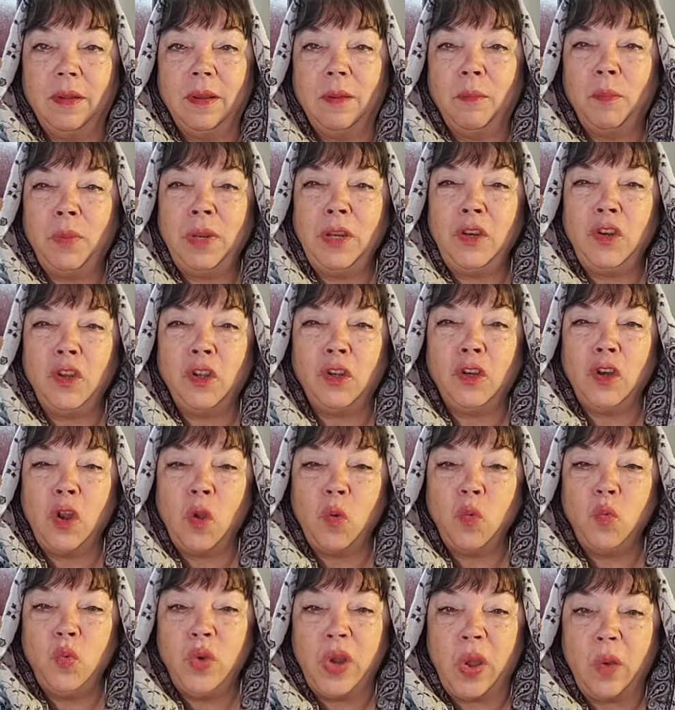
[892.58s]
But he took no
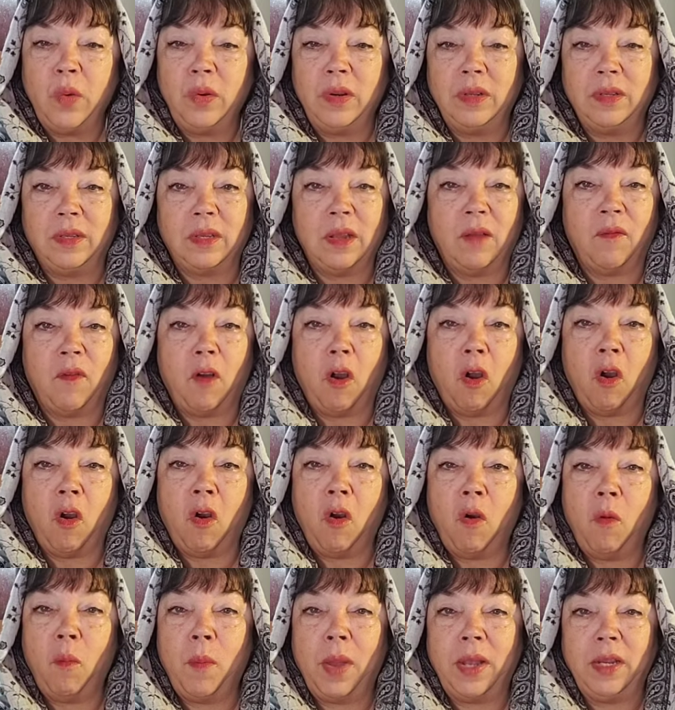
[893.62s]
notice of
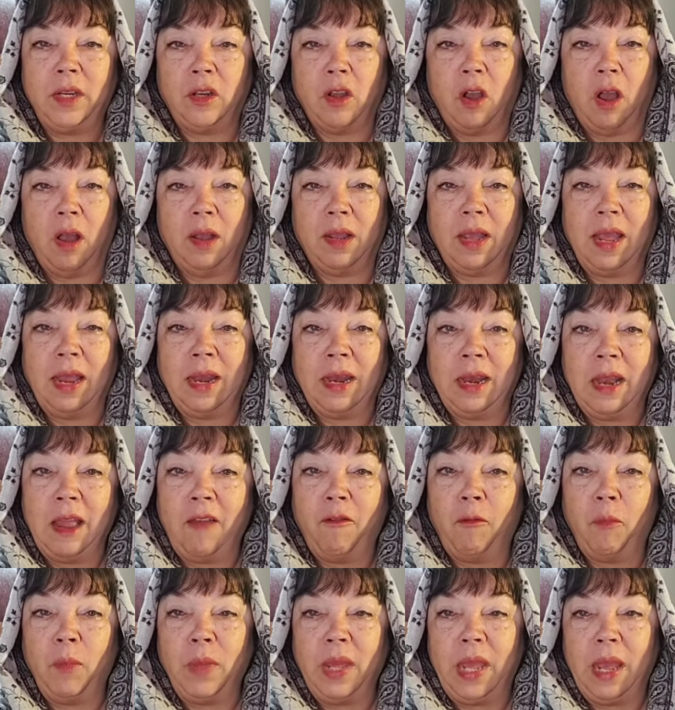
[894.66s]
all my talk and
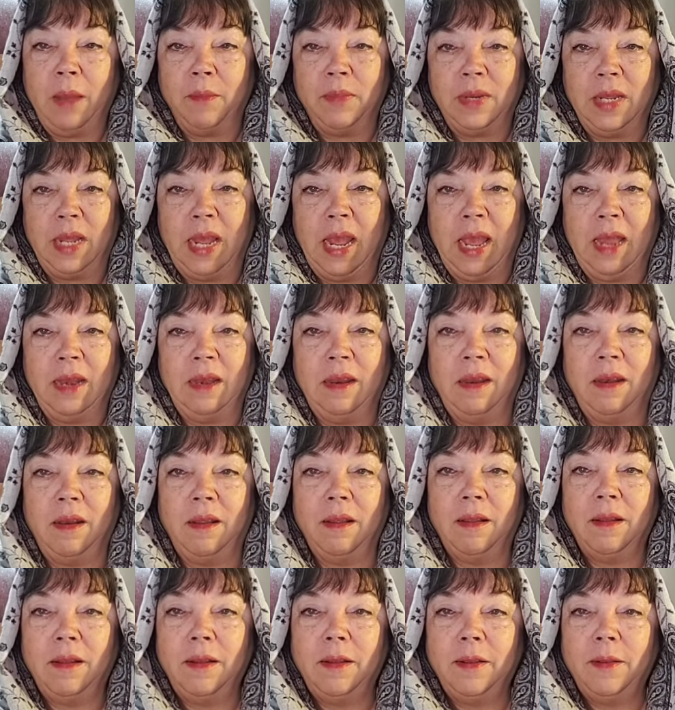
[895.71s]
left me empty handed.
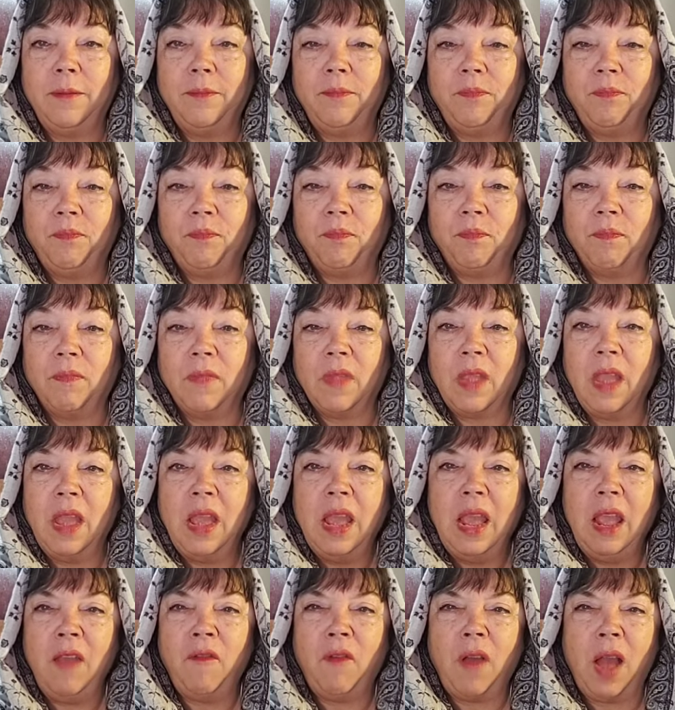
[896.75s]

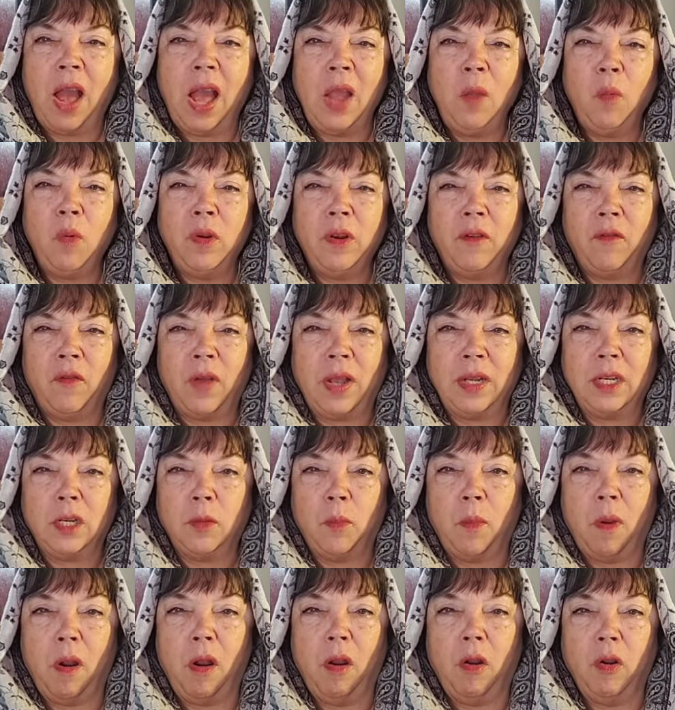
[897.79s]
If I were to fight
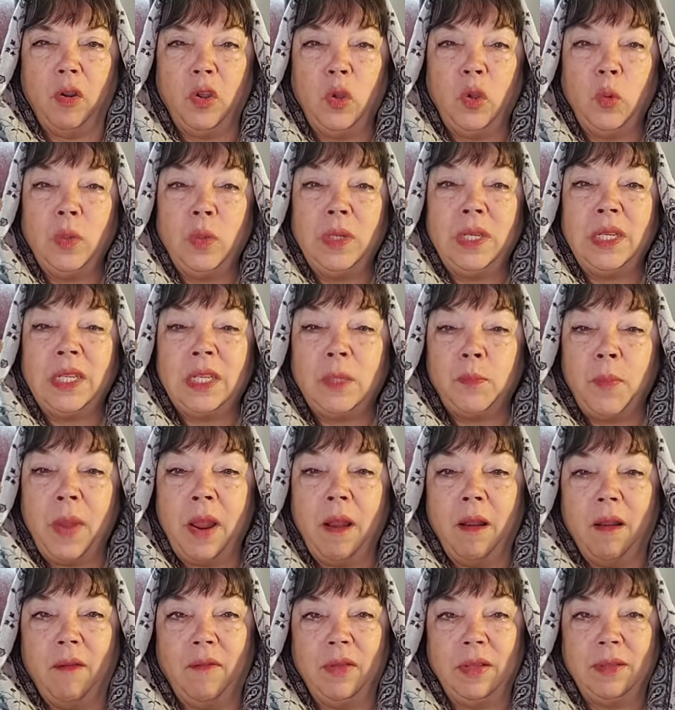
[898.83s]
tomorrow, you would
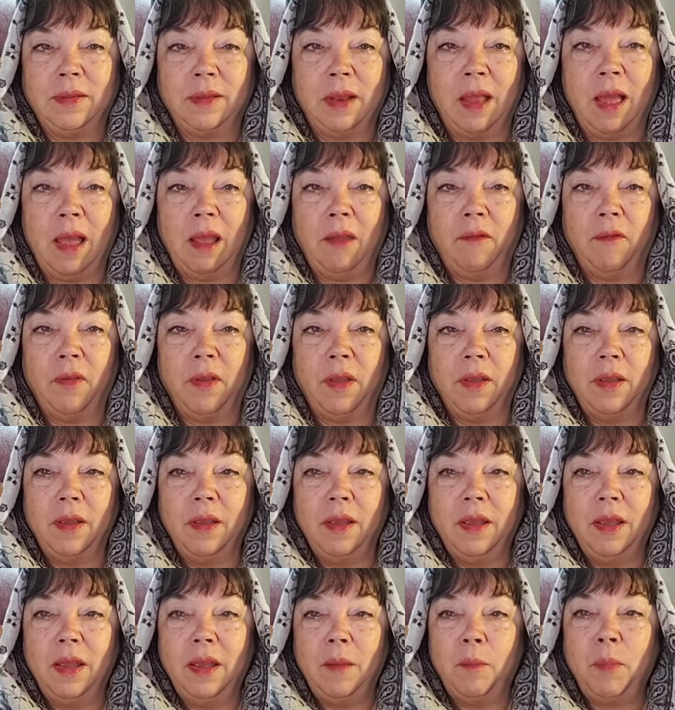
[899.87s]
despair of his life.
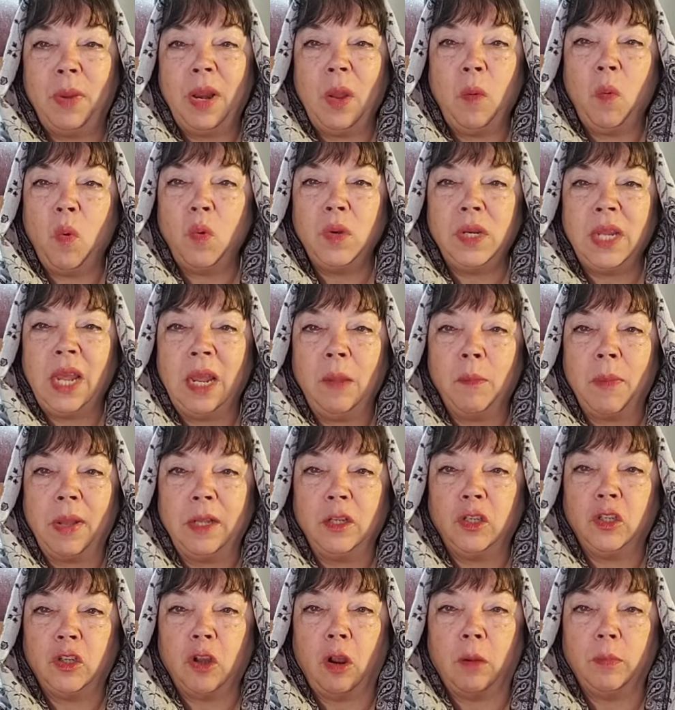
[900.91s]
But I won't take my
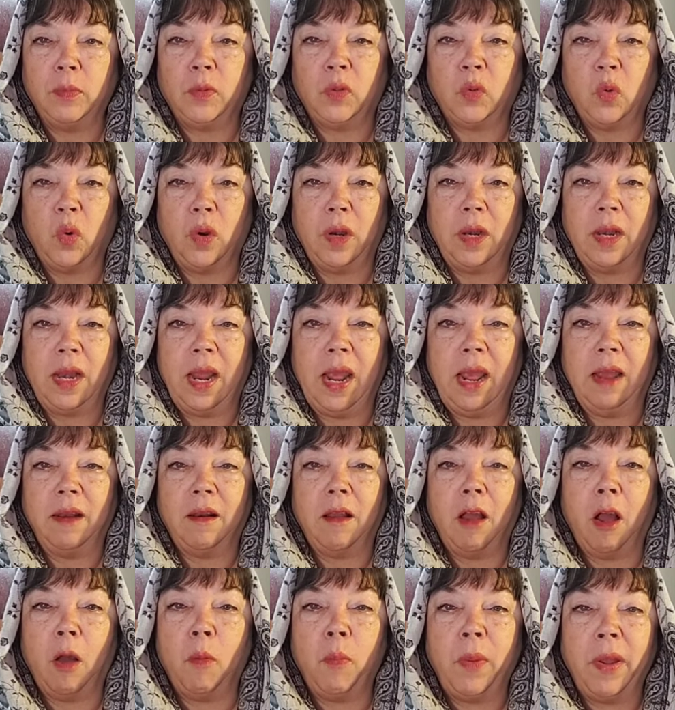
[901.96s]
sharp sword in hand.
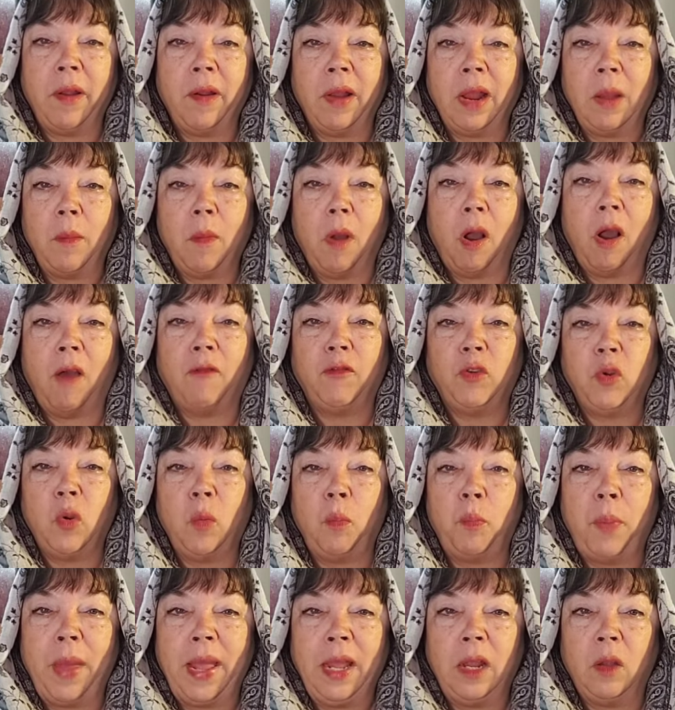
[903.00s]
I'll bear him off to a
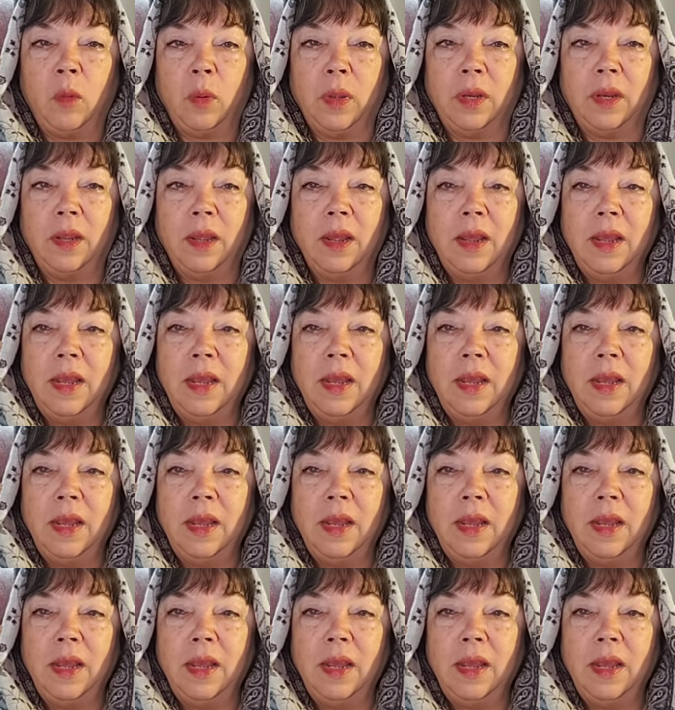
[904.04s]
banquet.